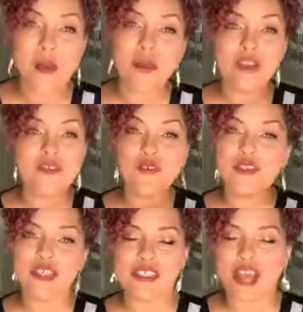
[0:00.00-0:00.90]
How many of
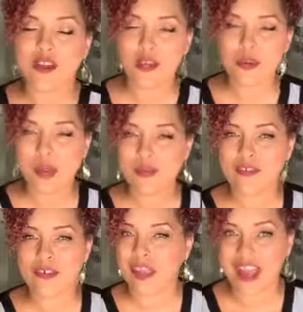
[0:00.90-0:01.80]
you discount your rate
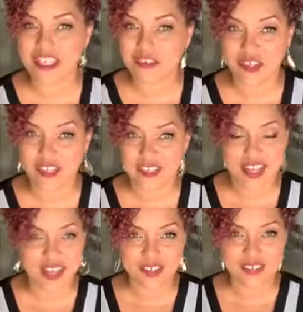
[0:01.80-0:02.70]
before they ask for a
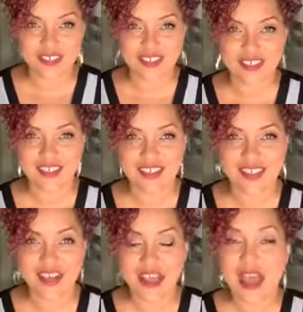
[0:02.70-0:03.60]
discount?
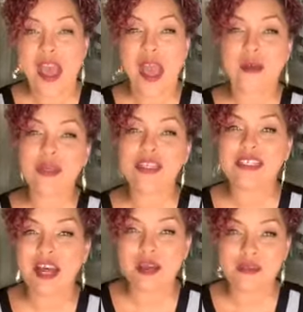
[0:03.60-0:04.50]
How
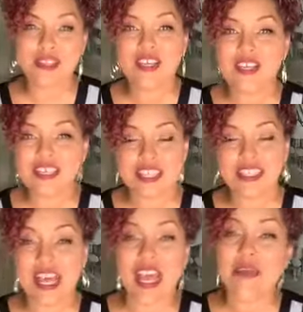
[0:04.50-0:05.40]
many times does
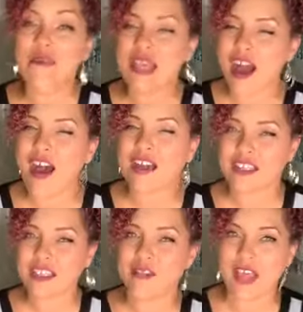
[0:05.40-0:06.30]
it say and be
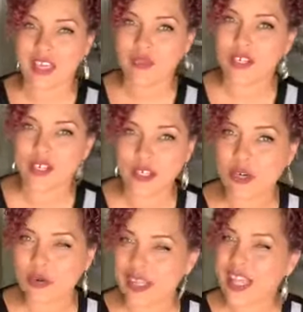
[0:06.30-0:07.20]
honest if that's what you're
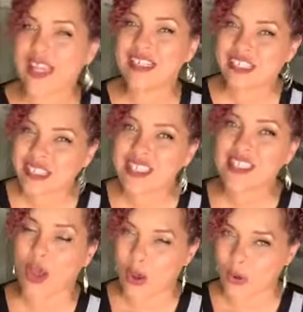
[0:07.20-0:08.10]
doing? Like
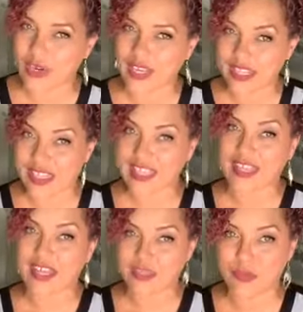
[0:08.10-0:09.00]
just own it.
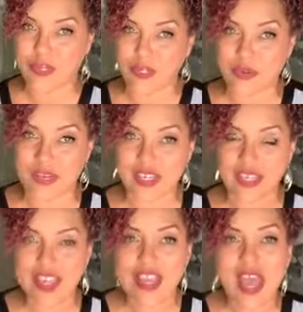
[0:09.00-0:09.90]
Like that's what you're
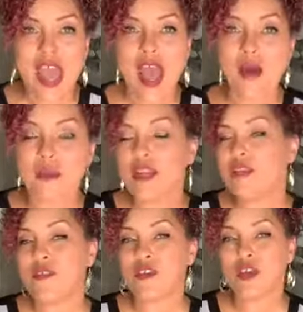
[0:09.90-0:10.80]
doing. How
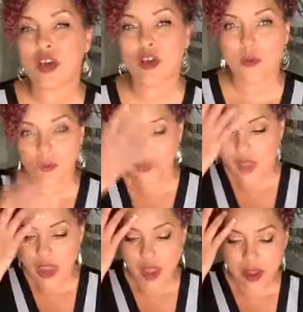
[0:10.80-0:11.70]
many of you go,
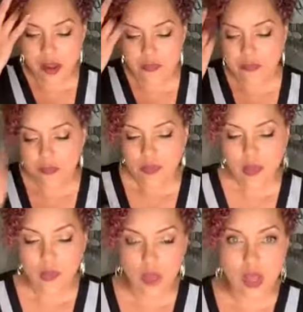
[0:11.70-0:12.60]
um,
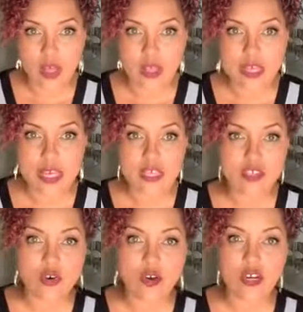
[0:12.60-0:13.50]
well,
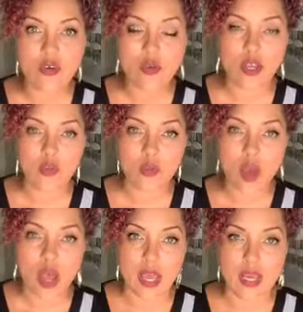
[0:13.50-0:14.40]
it's according to what you
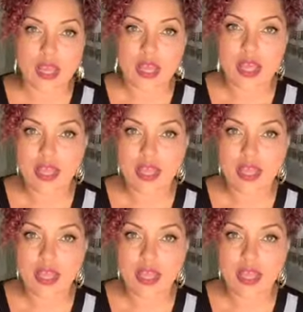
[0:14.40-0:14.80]
want.